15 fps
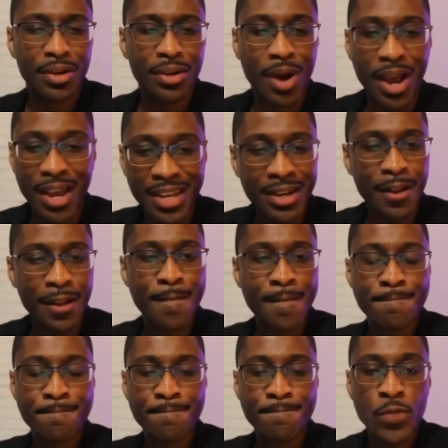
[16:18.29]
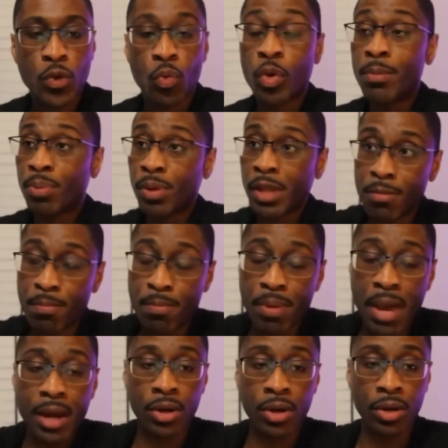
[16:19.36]
right? We play
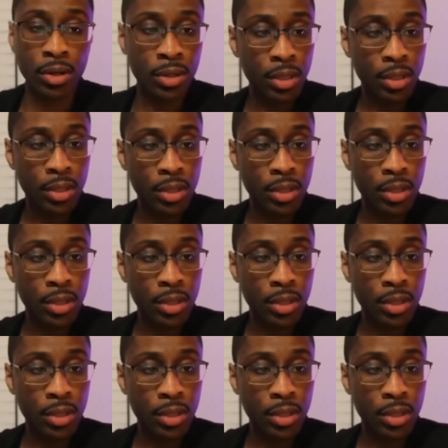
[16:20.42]
better